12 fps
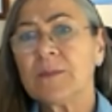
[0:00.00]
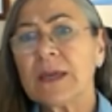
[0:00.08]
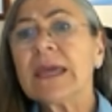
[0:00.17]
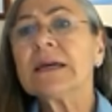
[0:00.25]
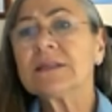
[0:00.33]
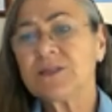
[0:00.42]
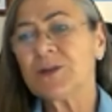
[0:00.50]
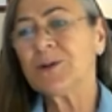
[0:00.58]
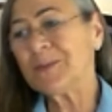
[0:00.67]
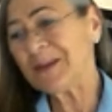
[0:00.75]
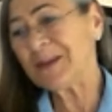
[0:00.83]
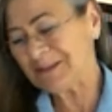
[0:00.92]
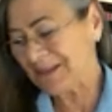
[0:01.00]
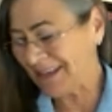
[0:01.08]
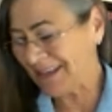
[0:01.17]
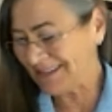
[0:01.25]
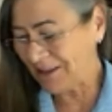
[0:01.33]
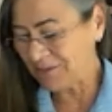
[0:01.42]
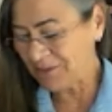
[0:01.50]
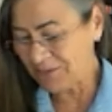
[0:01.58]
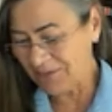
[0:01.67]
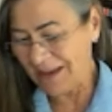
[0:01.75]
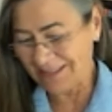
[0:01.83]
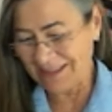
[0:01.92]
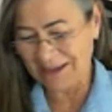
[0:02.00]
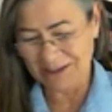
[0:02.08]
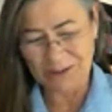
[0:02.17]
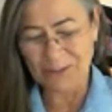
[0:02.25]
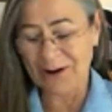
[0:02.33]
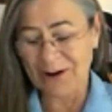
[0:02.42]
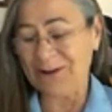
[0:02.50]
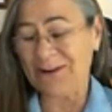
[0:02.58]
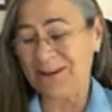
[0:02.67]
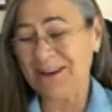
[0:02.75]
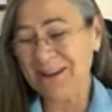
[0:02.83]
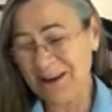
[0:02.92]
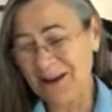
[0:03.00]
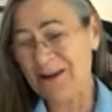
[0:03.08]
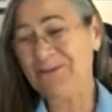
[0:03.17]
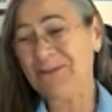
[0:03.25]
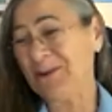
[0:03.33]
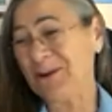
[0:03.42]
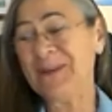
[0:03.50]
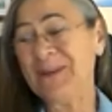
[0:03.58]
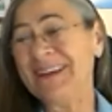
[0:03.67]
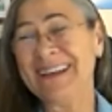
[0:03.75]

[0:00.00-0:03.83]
as Zoom, and love the fact that you are a verb.